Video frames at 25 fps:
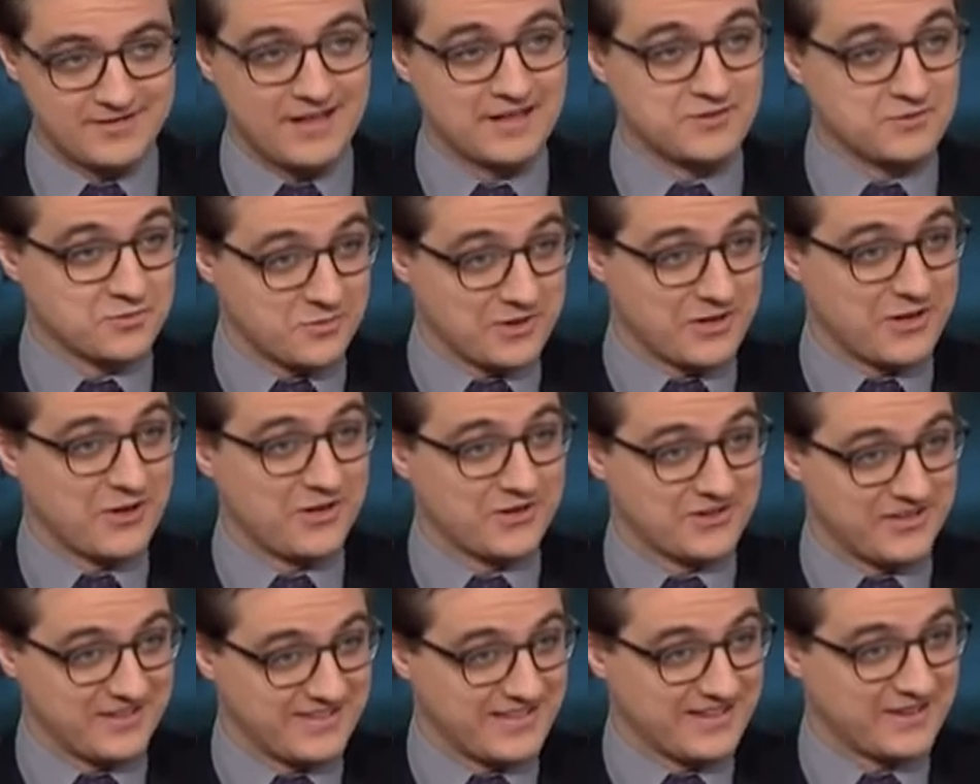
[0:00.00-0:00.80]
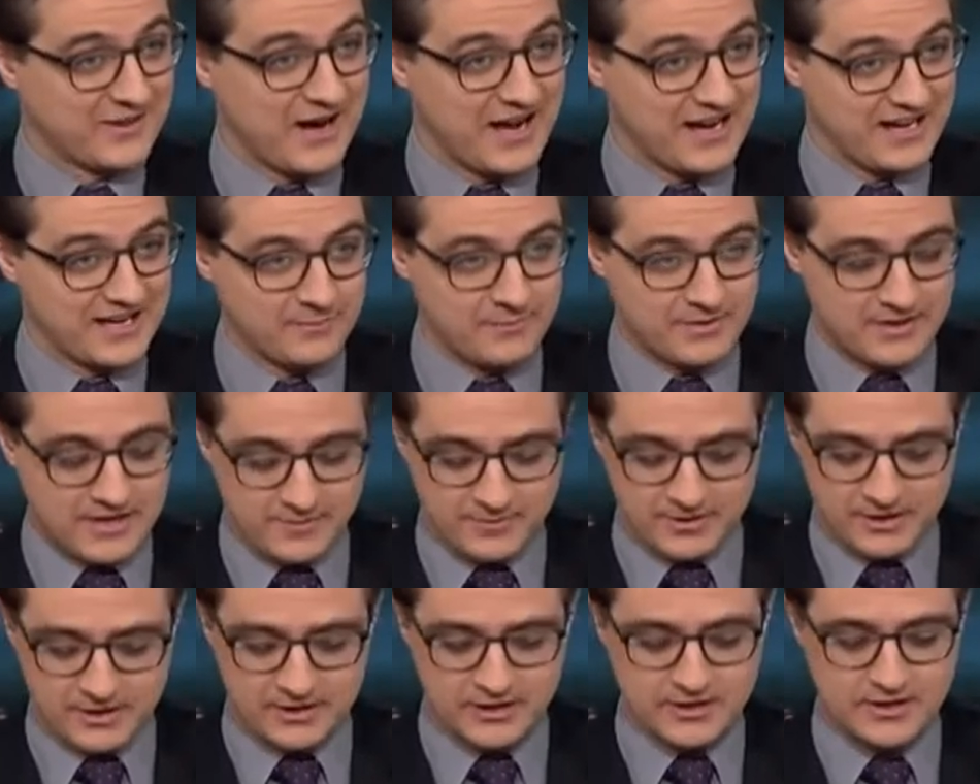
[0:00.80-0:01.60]
That's what we called it, the crack right on,
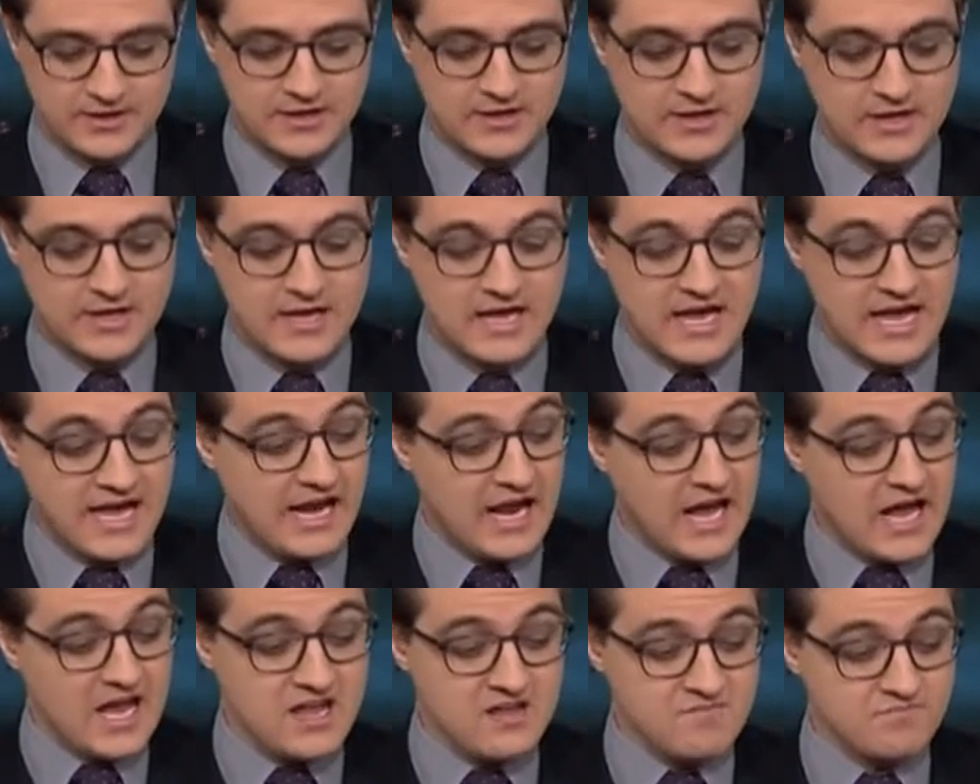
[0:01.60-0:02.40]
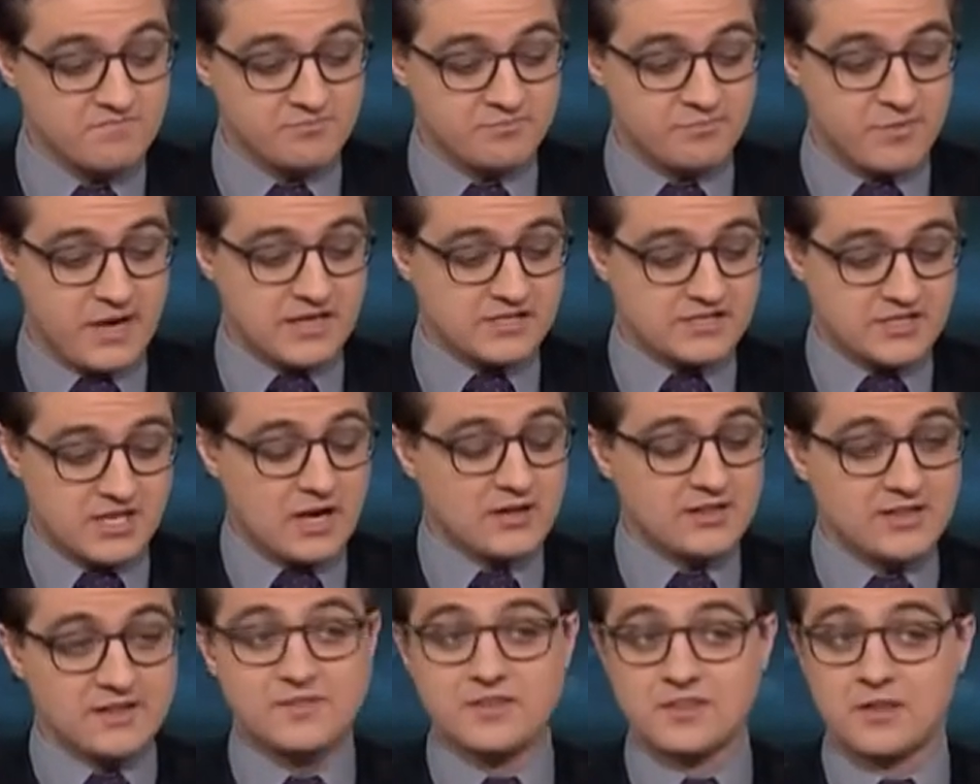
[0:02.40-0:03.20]
epidemic. Right and I, I,
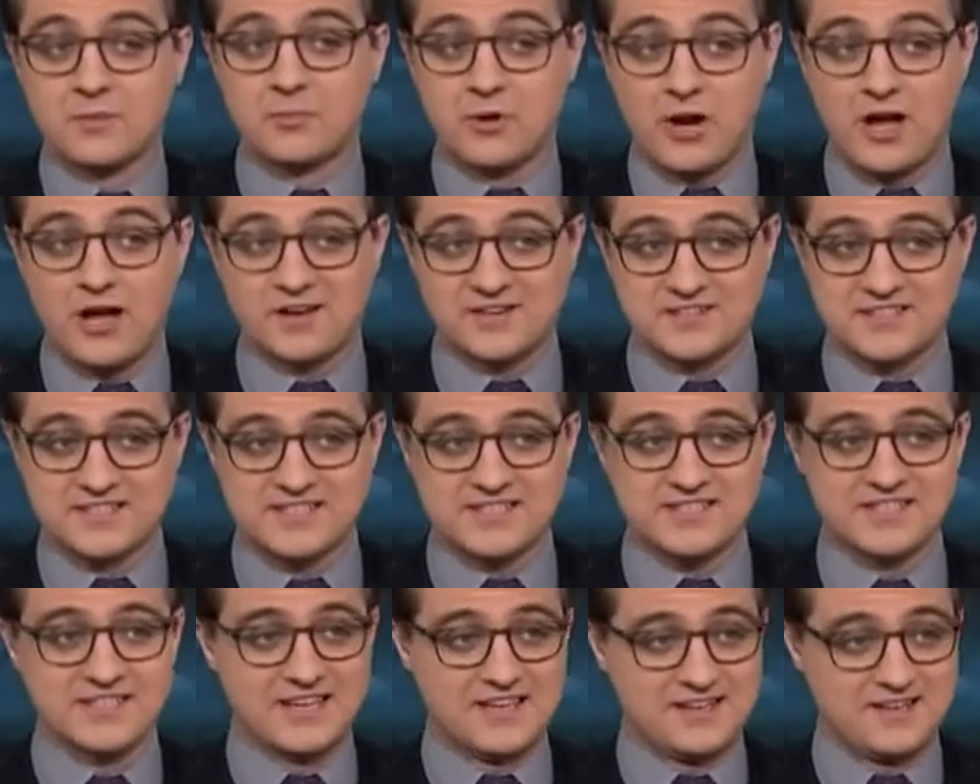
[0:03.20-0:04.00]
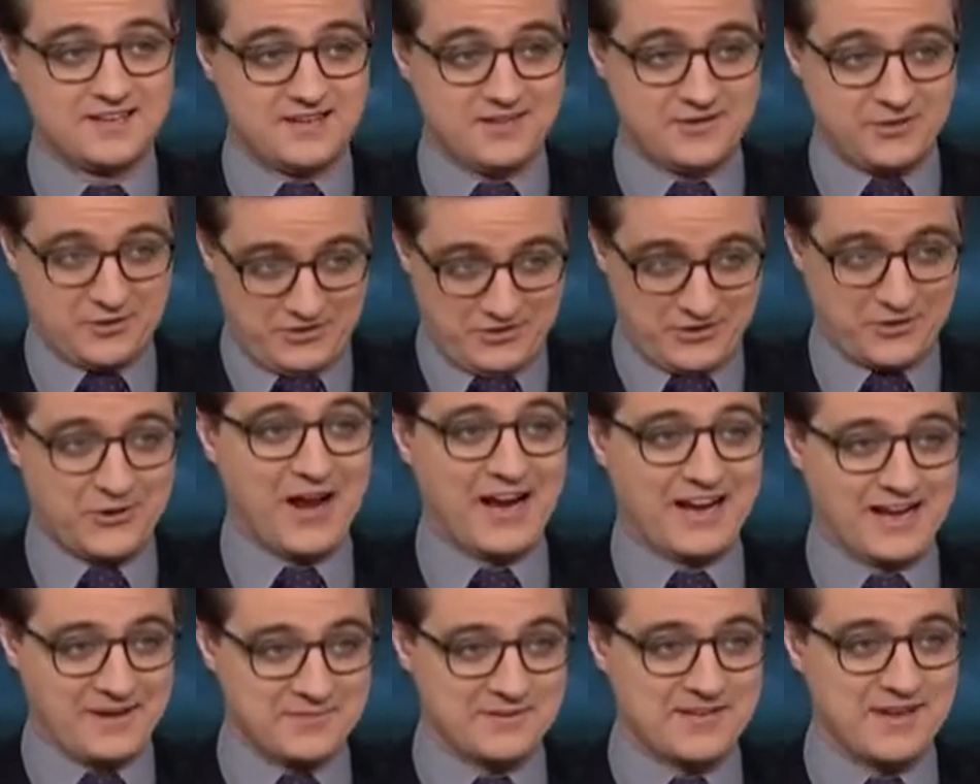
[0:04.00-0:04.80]
saw, I lived in the Bronx yeah. in, during the
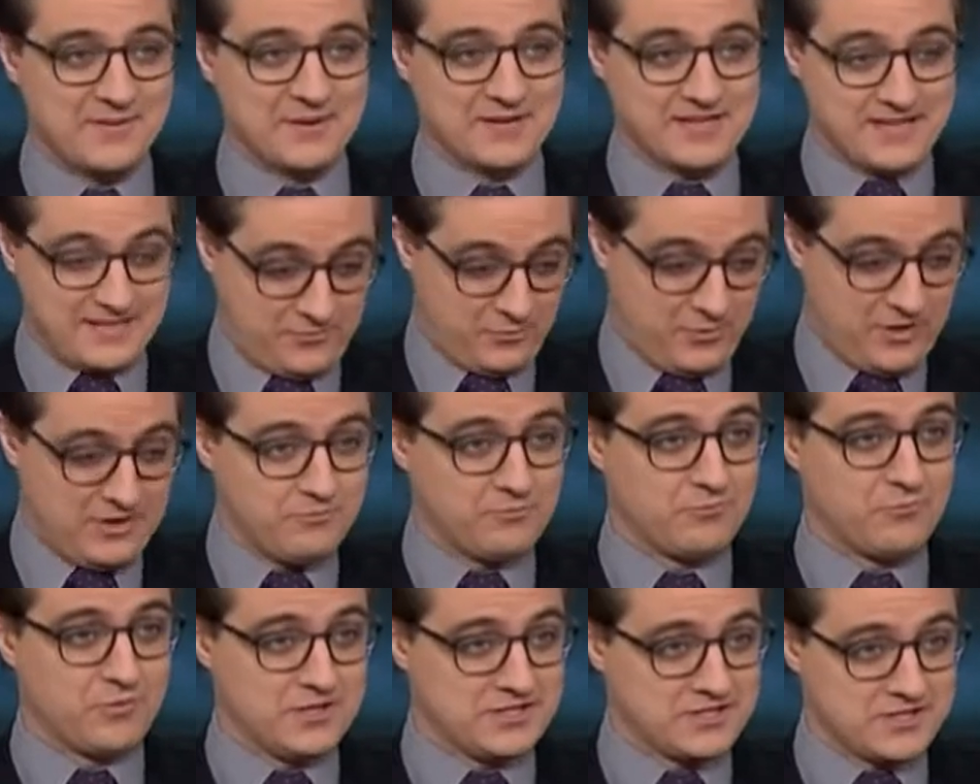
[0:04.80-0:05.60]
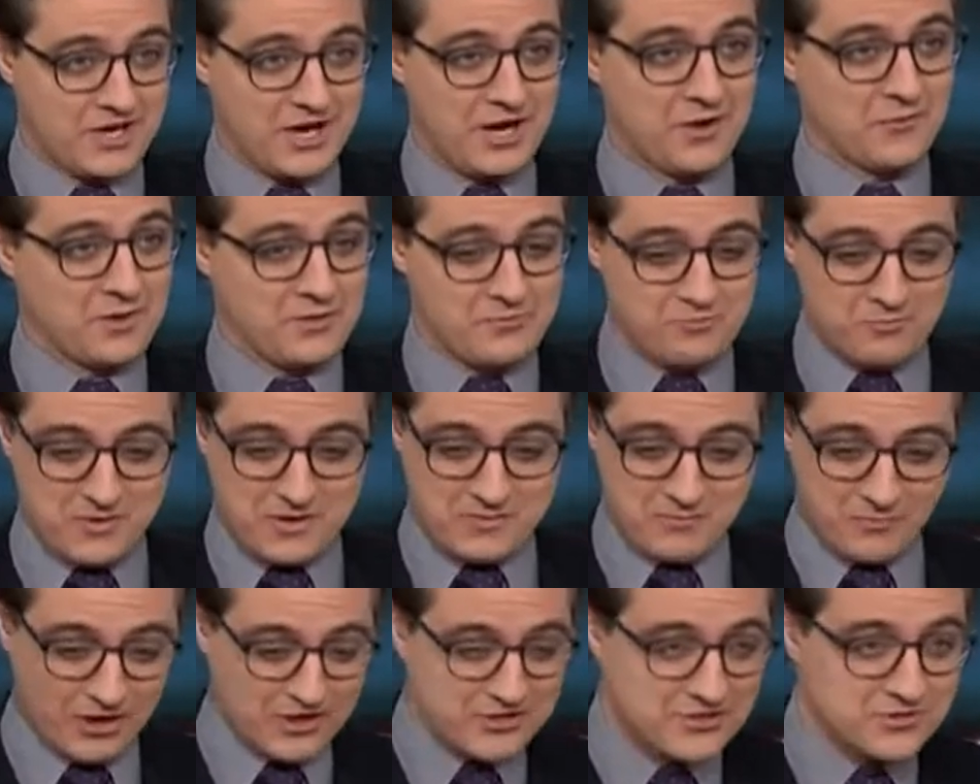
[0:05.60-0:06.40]
crack epidemic. like we, we saw it. We,
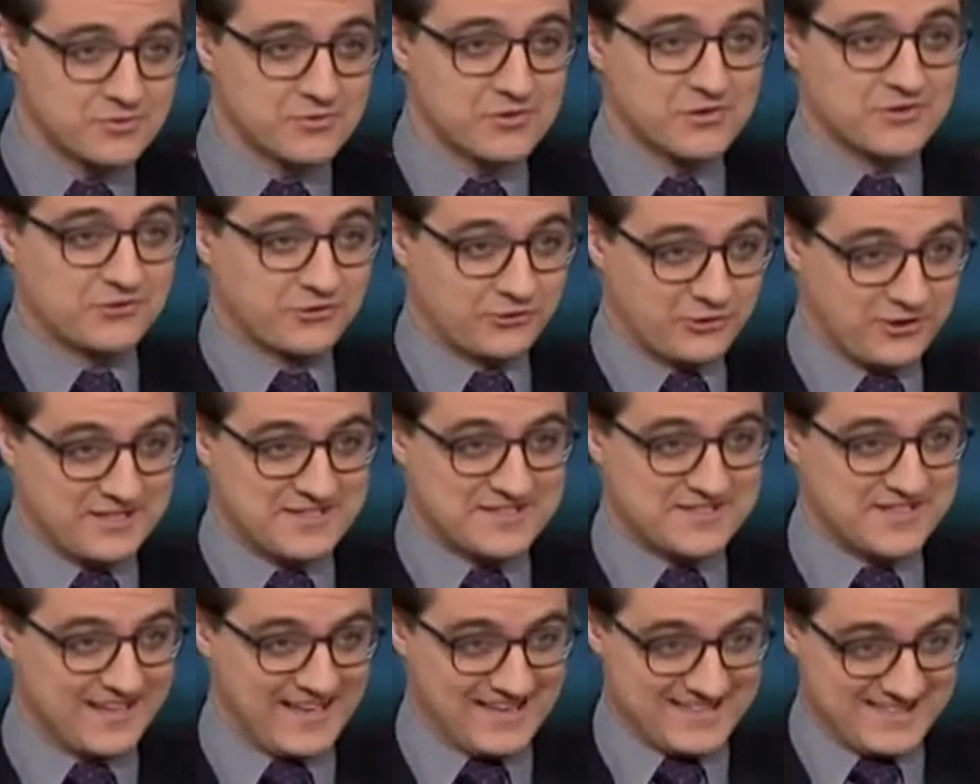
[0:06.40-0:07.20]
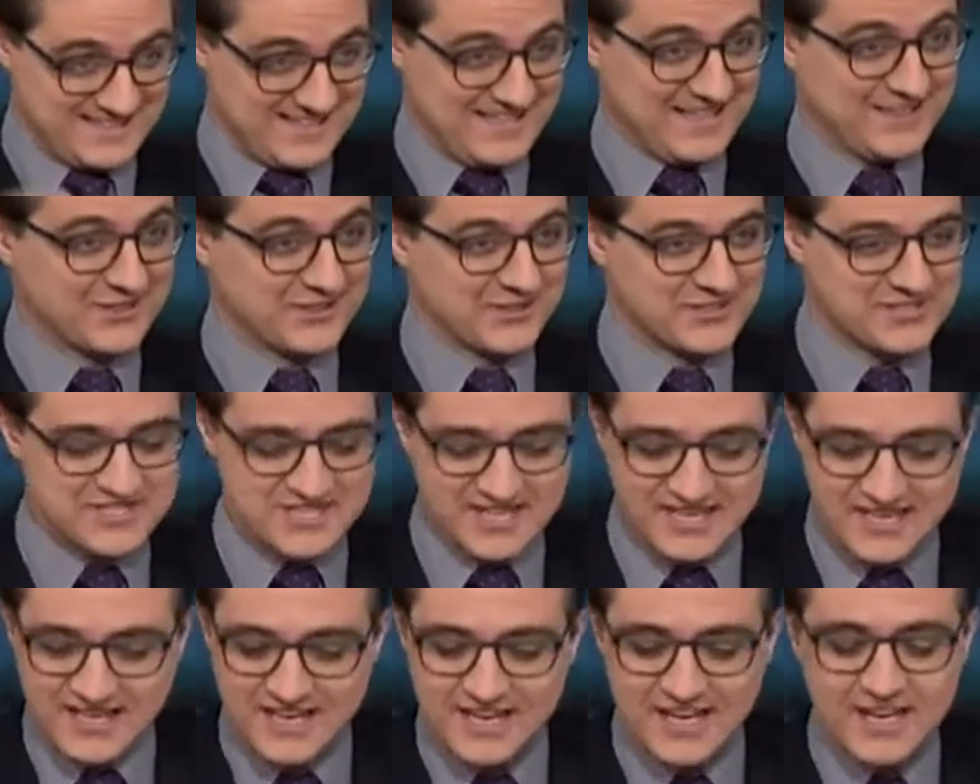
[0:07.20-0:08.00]
we marched through the streets against
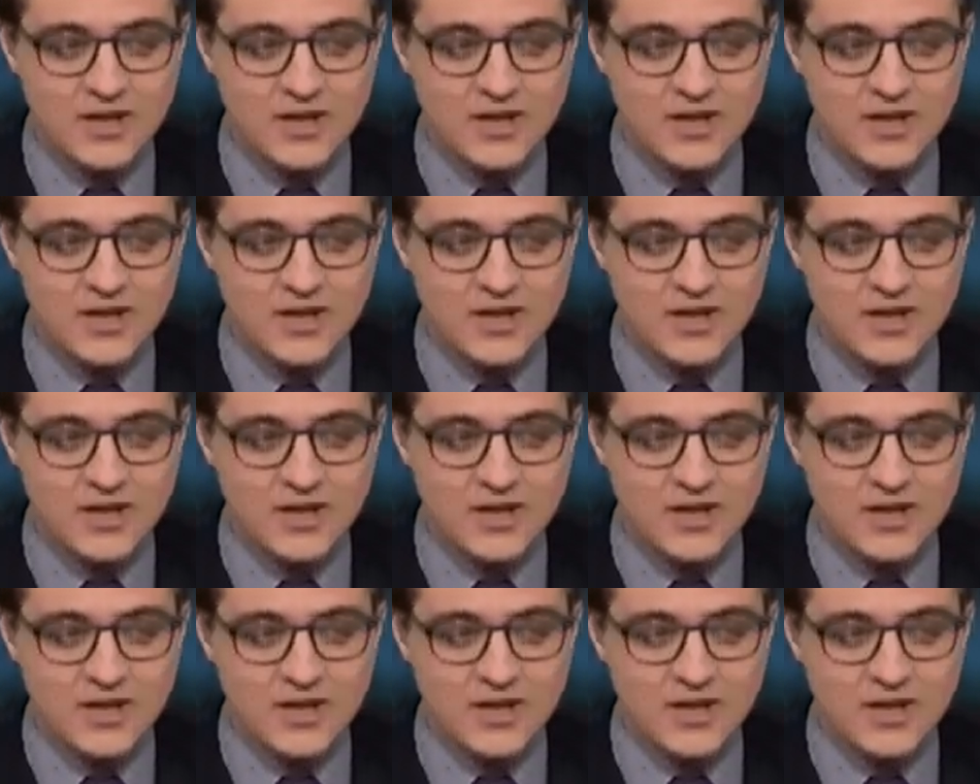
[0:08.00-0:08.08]
dealers.